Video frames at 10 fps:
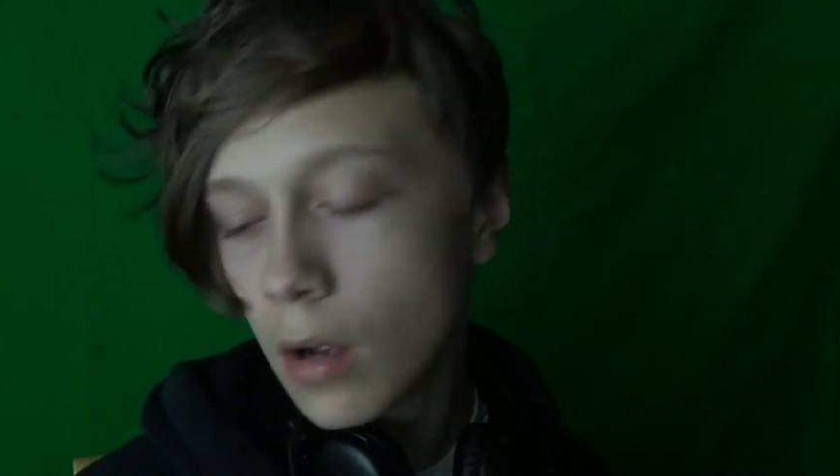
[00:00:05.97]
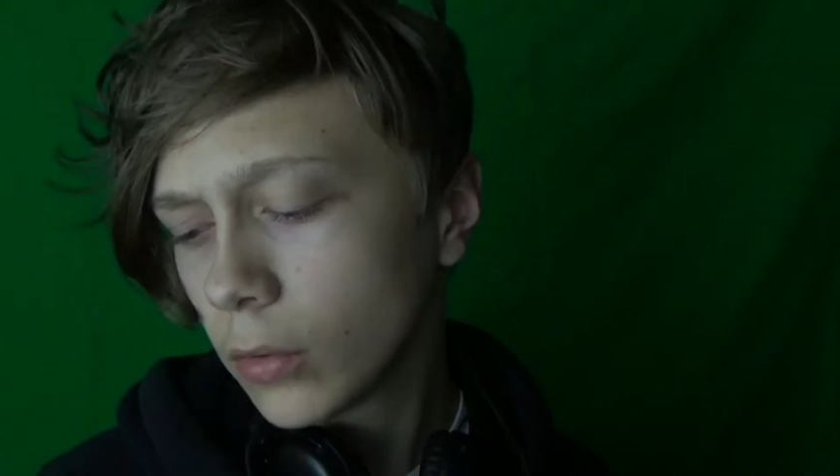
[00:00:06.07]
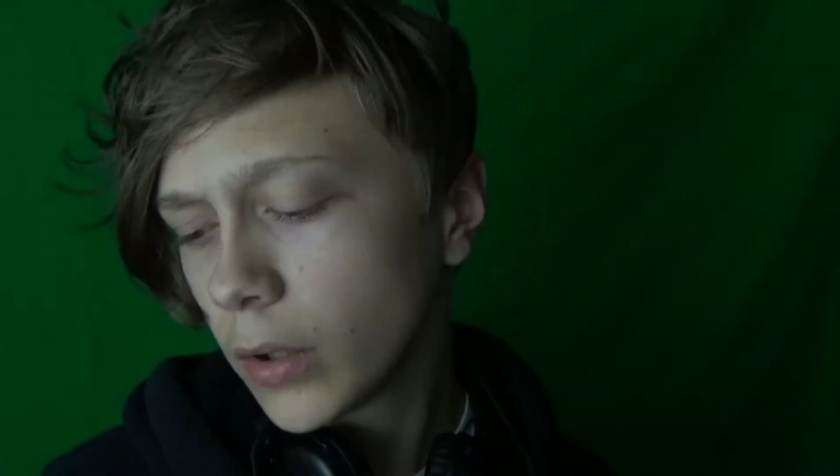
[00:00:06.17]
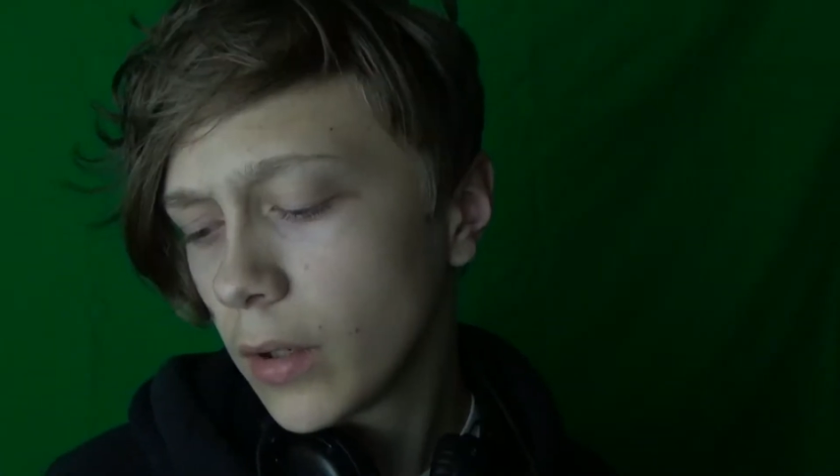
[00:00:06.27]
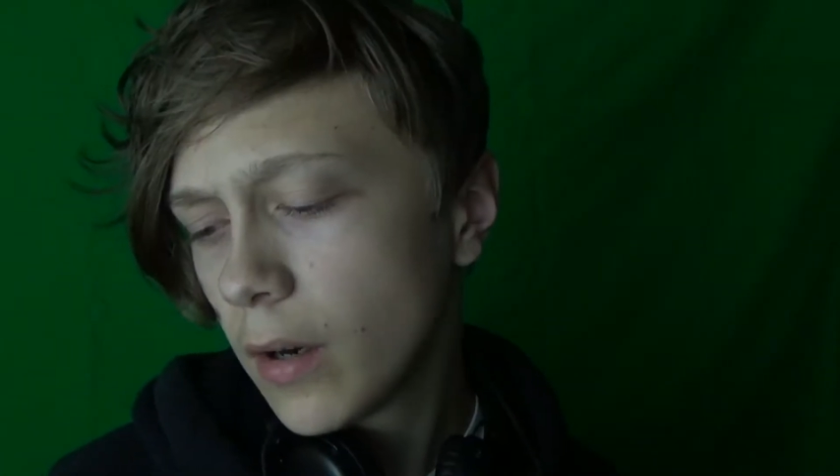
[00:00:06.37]

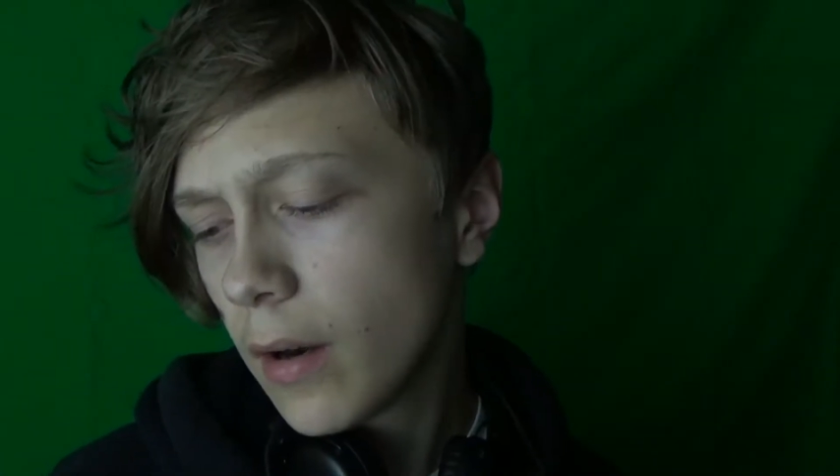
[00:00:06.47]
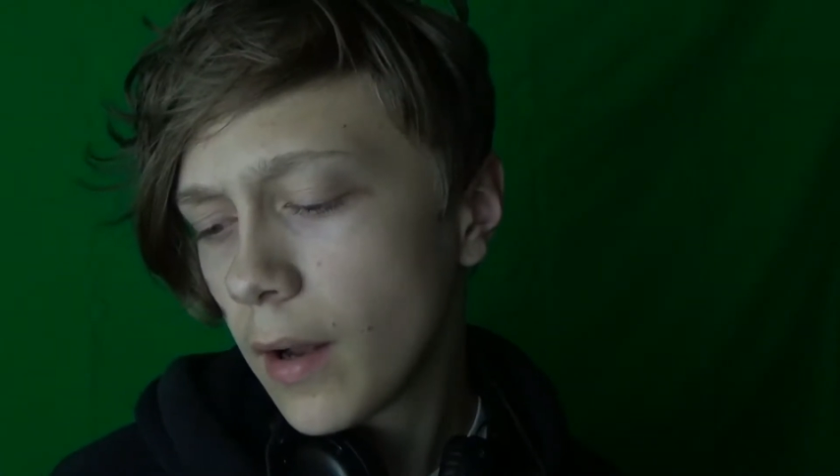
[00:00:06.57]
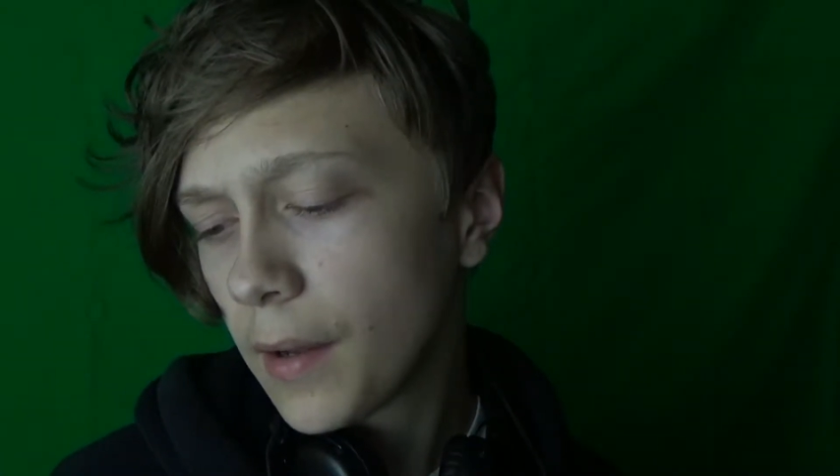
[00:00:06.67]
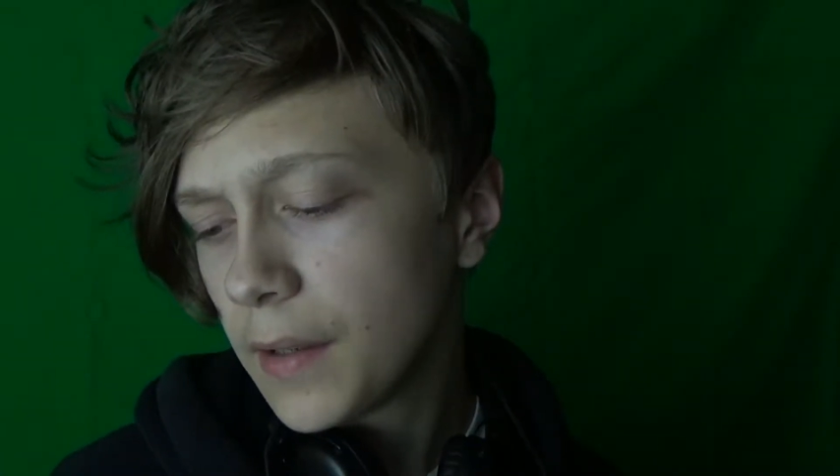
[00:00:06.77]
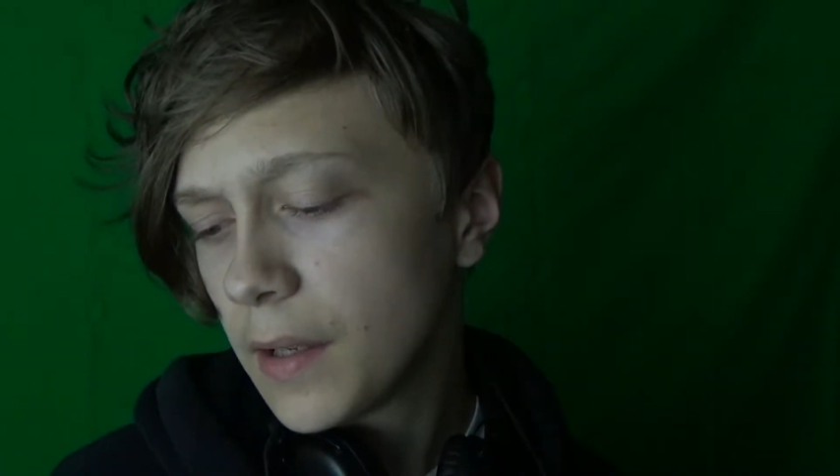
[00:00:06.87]
Hold on,
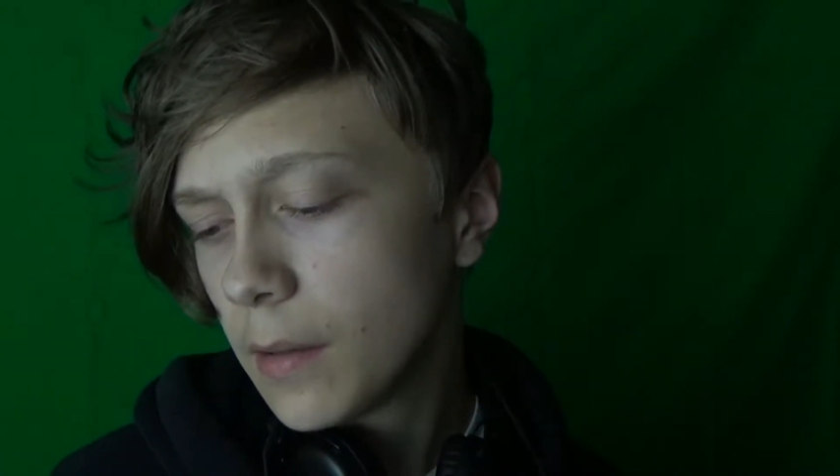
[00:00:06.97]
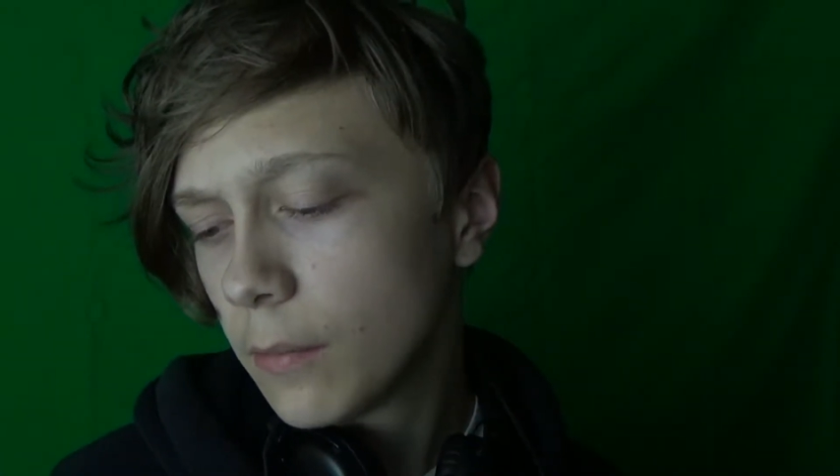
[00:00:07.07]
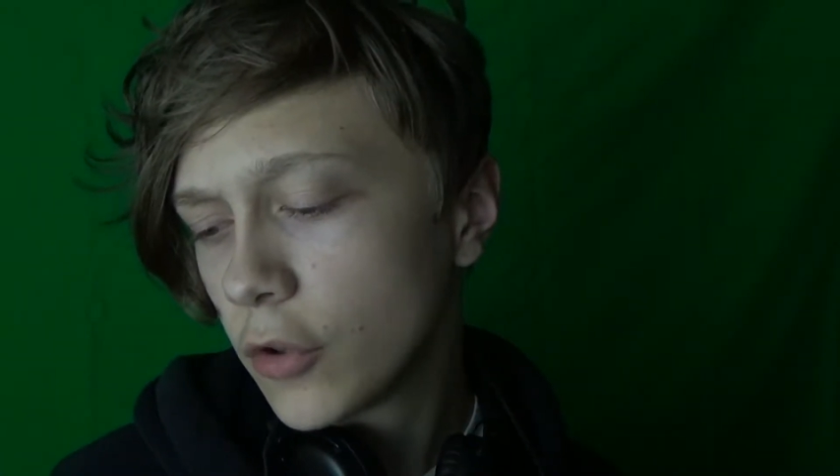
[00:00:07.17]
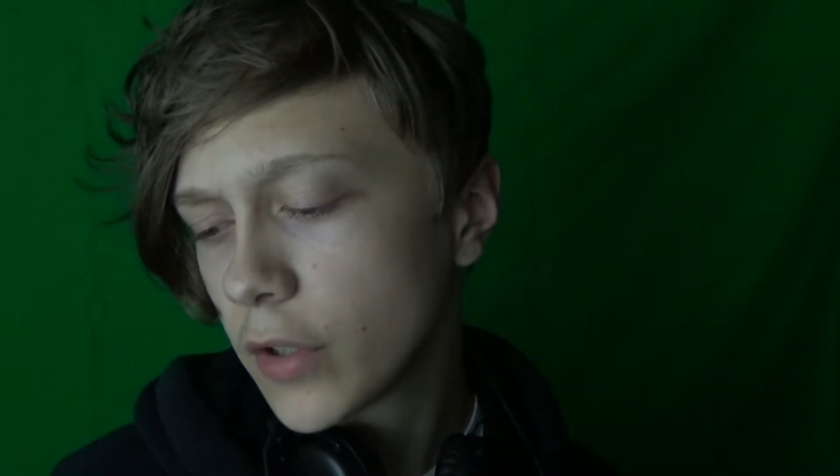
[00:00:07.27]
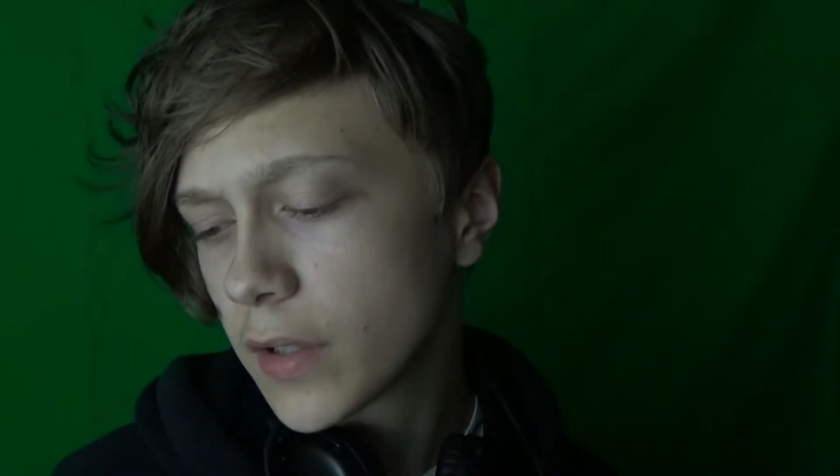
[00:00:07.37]
I am
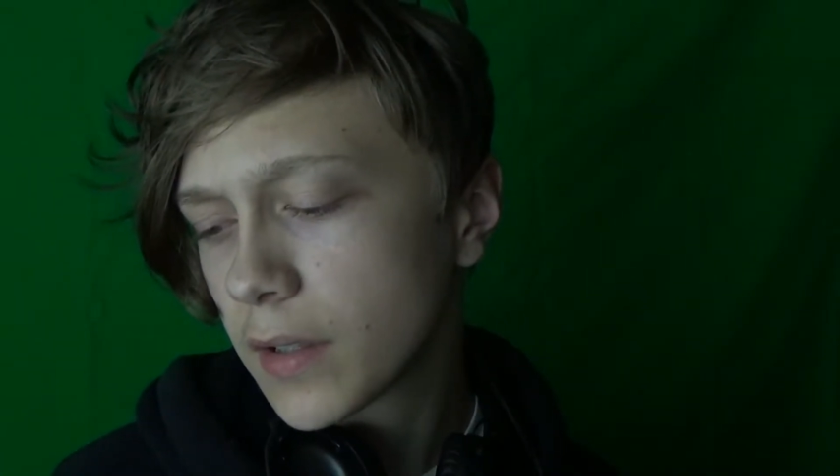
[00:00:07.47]
just